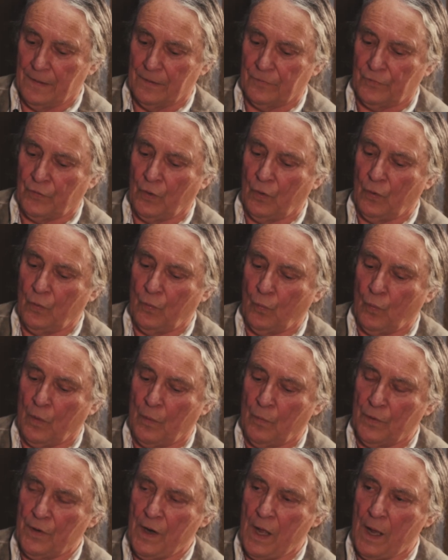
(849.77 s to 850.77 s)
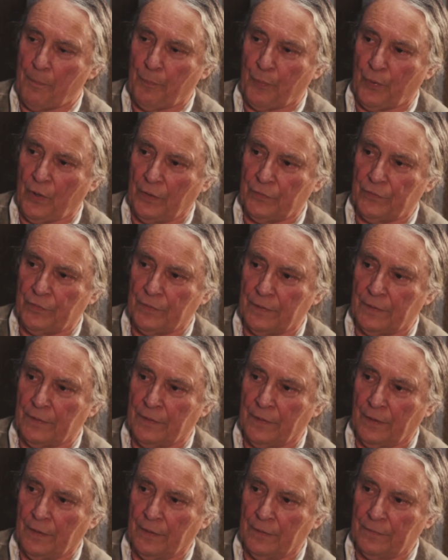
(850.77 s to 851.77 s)
So when we're not present
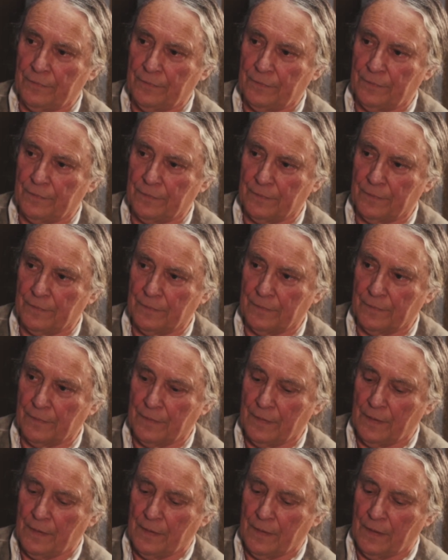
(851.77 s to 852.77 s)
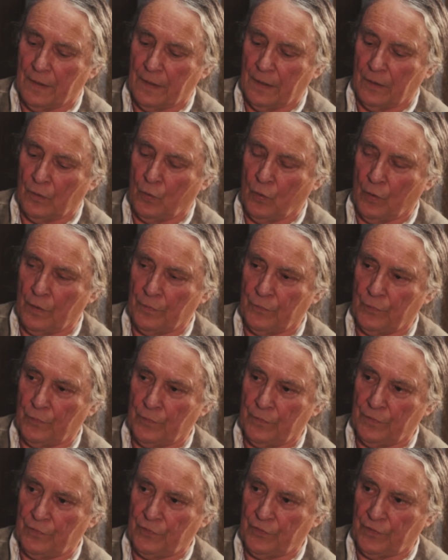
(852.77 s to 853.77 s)
enough, going
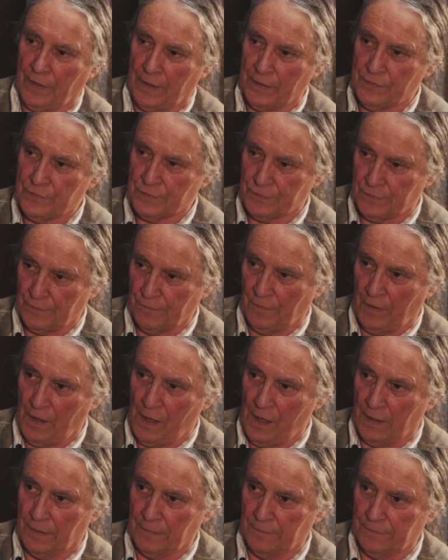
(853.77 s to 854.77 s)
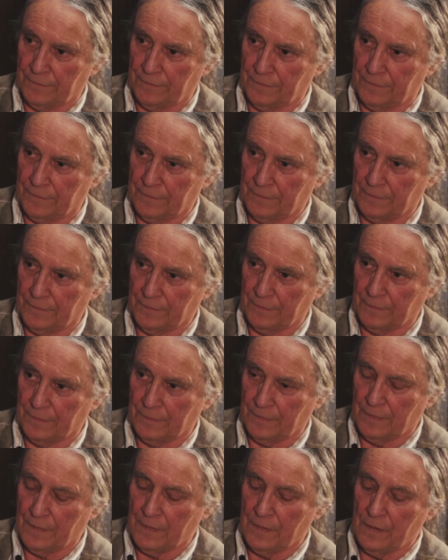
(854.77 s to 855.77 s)
through these stages of life, mm-hmm.
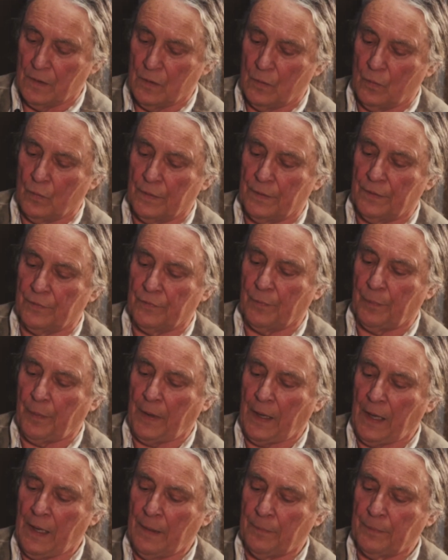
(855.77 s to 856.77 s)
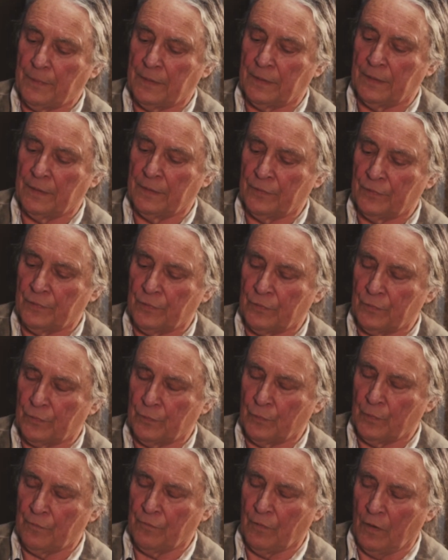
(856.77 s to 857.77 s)
what ends up happening is is
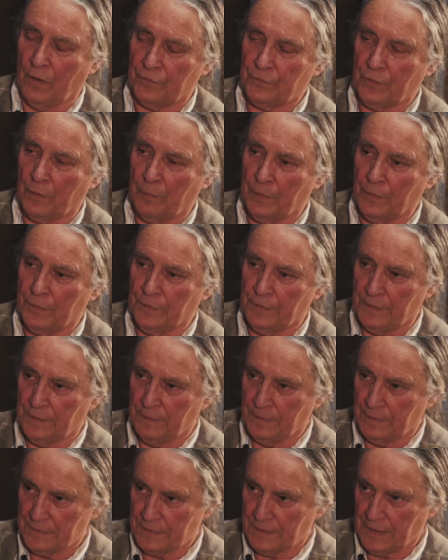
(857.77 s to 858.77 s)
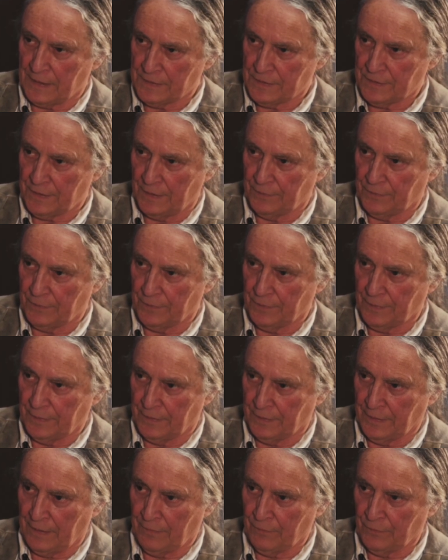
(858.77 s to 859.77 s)
we've lost our ability to stay centered,
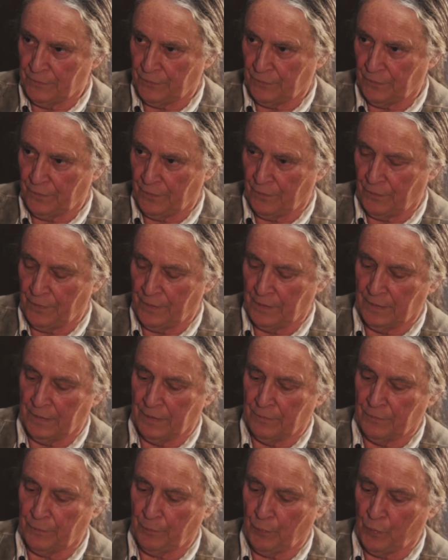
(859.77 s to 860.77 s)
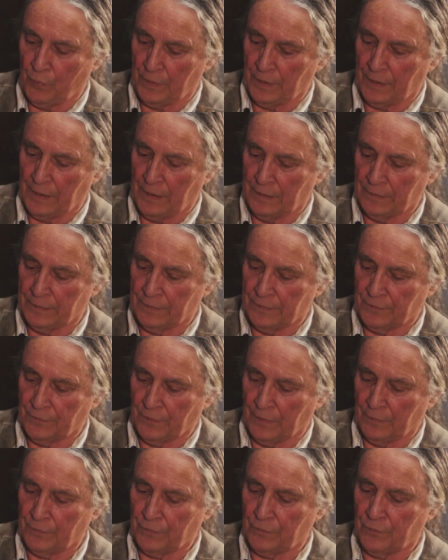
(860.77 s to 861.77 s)
and that was the thing I was pointing out as
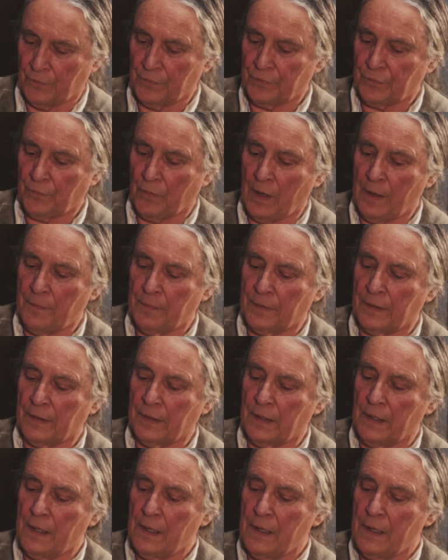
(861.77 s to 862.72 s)
I was mm-hmm. describing it.